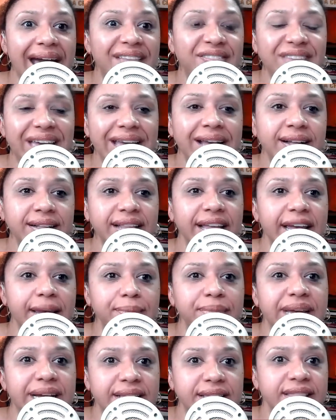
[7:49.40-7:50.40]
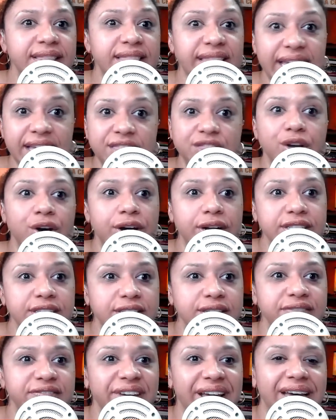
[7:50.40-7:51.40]
And they claimed that they thought
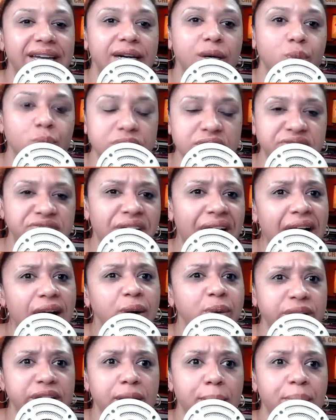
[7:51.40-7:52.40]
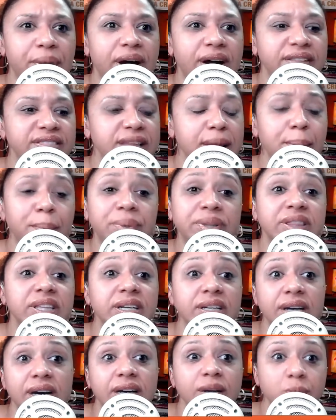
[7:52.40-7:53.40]
Savannah was firing upon them, but
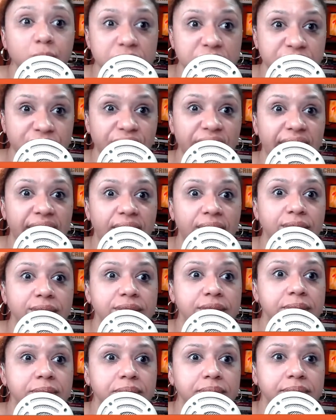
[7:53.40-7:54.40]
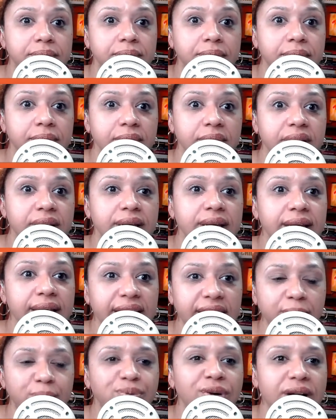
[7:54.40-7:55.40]
the gun was found
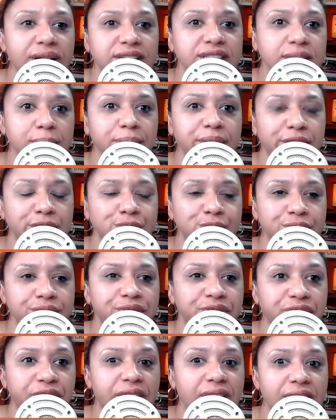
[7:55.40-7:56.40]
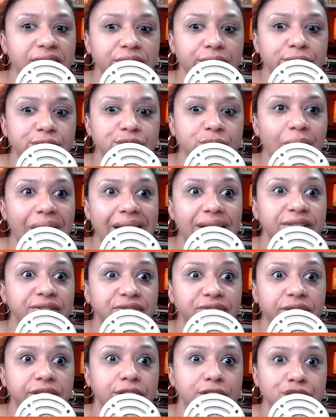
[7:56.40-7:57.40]
in proximity to the father. So how
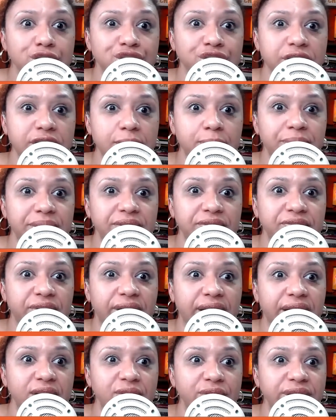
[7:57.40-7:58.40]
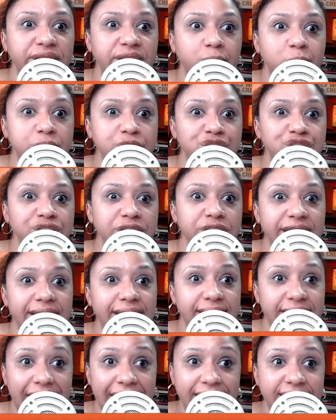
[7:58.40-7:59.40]
the fuck could she have been firing when she
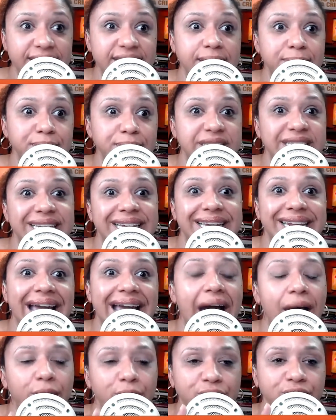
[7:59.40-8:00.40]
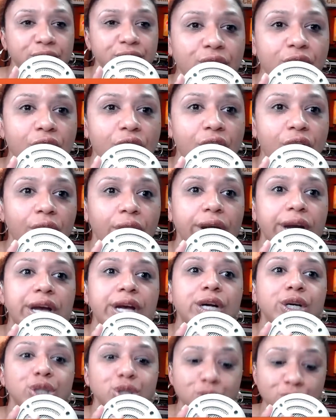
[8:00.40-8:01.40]
had attempted to get out of car
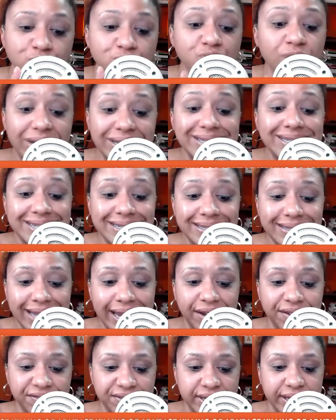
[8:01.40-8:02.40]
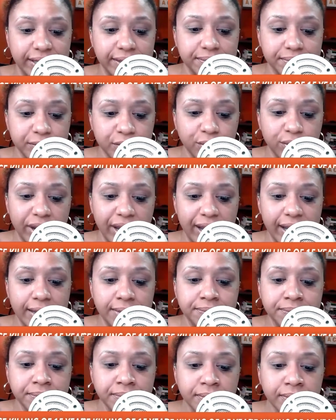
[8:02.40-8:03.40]
to run to safety? Okay.
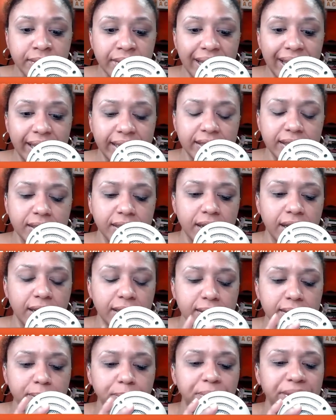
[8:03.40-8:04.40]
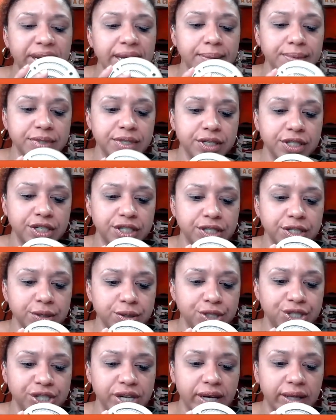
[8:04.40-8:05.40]
And big up
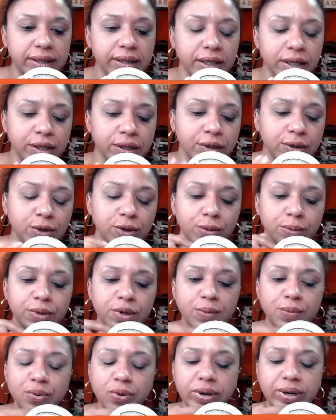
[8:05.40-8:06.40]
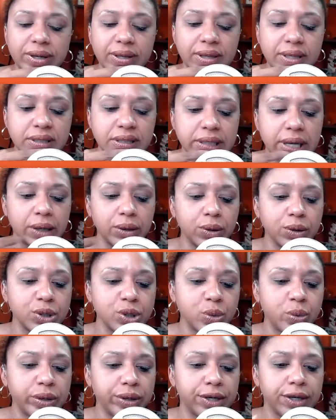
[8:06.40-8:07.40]
to Judd Lagoon, who pointed this out
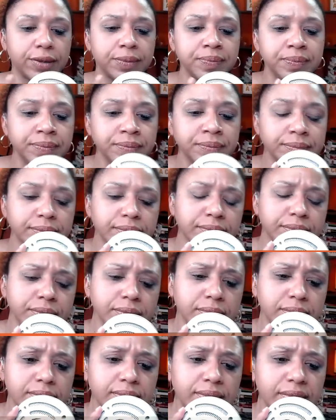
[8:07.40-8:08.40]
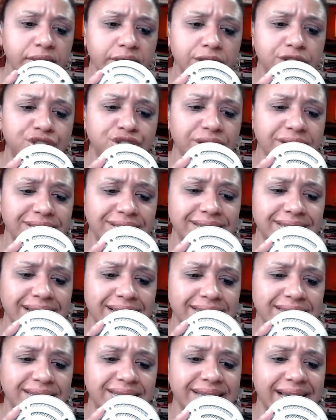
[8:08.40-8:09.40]
on Twitter. Judd
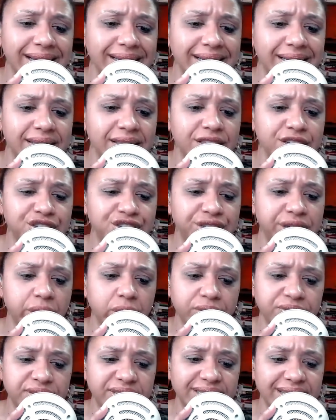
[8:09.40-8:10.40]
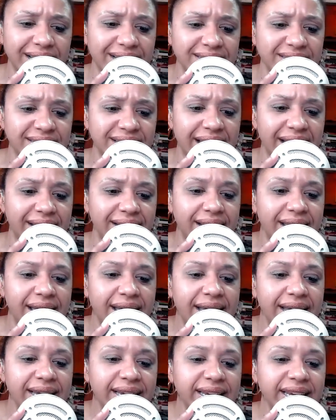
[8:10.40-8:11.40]
says, second, the sheriff says that
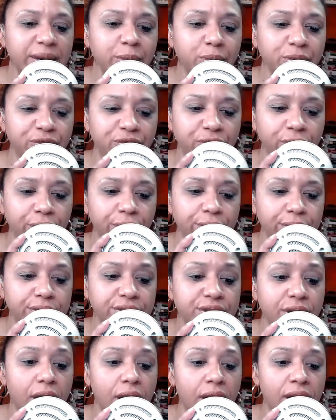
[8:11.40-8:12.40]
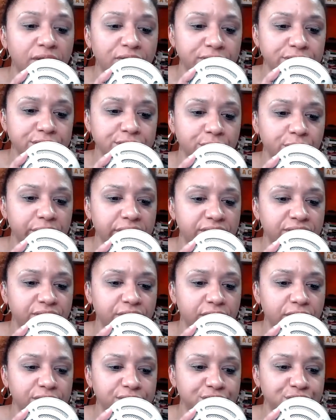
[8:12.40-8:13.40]
he referred the
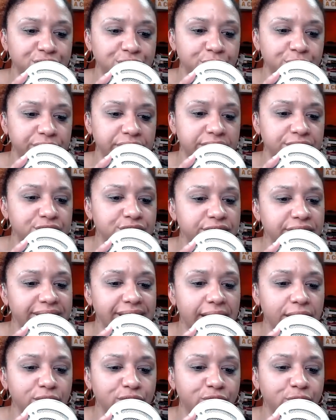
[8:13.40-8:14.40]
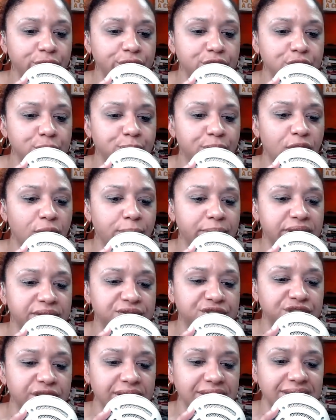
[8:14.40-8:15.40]
officer-involved shooting to the California Department
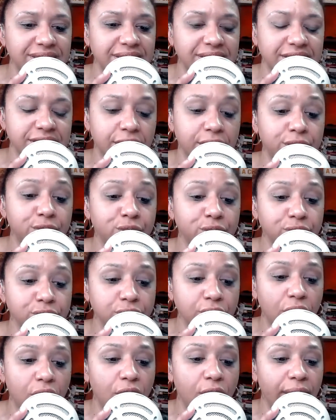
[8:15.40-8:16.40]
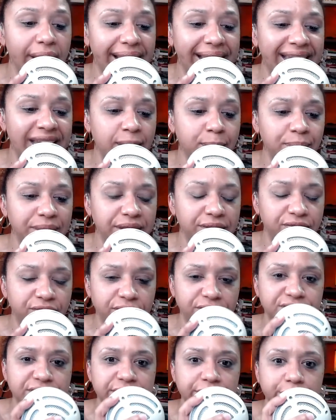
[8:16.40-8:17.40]
of Justice under Law AB
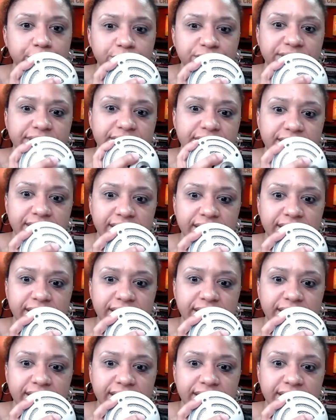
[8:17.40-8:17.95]
1506.